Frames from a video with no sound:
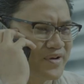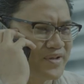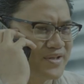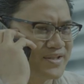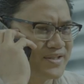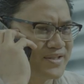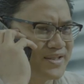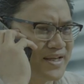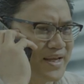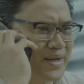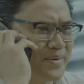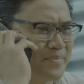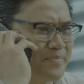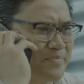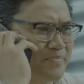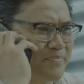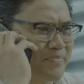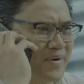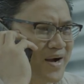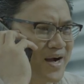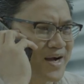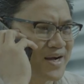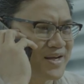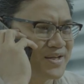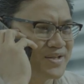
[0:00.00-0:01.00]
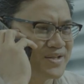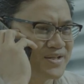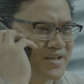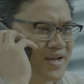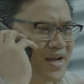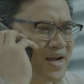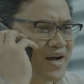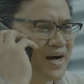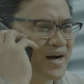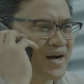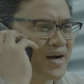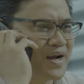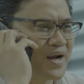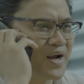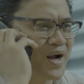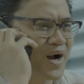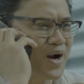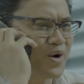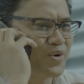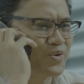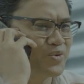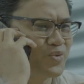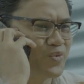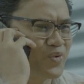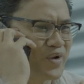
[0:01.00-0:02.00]
a SingPass
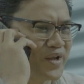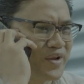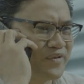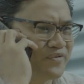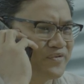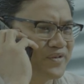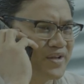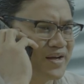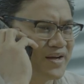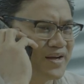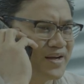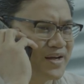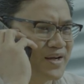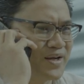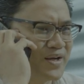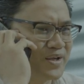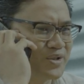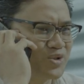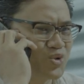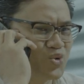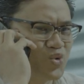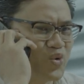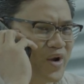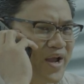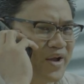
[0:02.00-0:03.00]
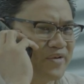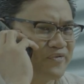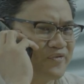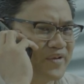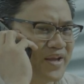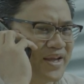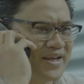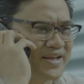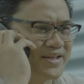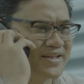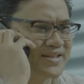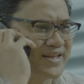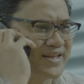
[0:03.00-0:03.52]
account with the 2FA